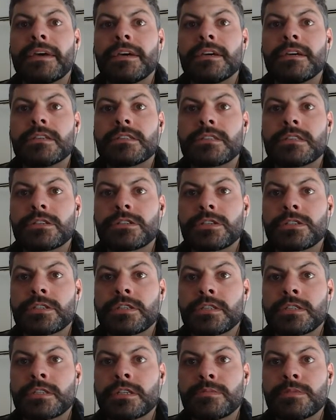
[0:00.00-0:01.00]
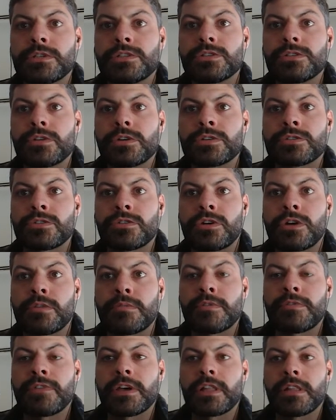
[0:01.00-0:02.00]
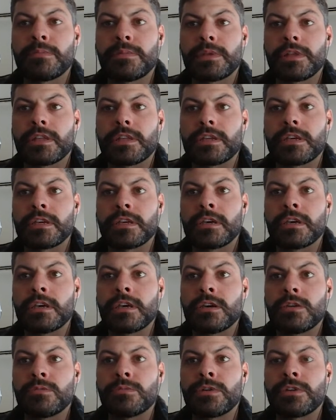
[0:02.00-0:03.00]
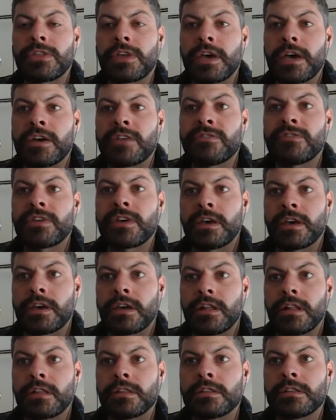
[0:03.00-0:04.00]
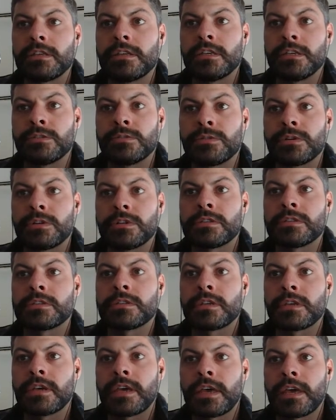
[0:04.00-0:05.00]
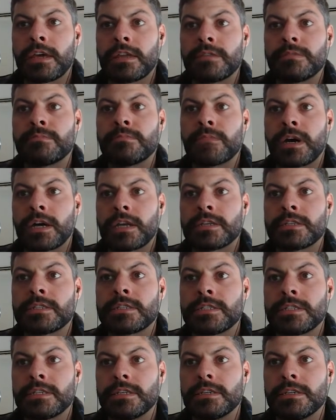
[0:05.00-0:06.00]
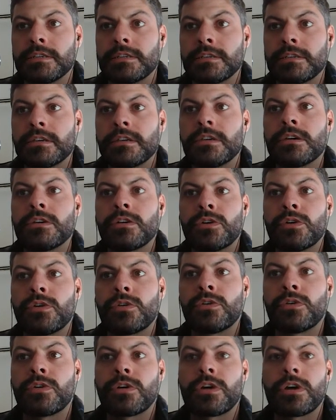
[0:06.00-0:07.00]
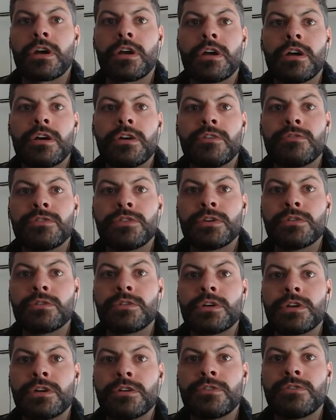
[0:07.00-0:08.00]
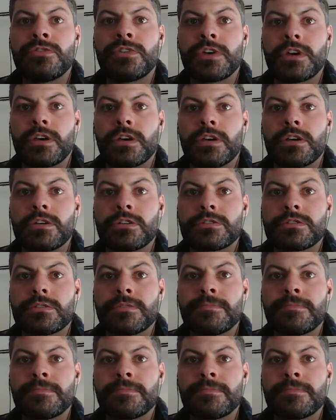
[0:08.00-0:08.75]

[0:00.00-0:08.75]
Such a system enjoys quorum availability with FL equals n minus T, or fewer node failures.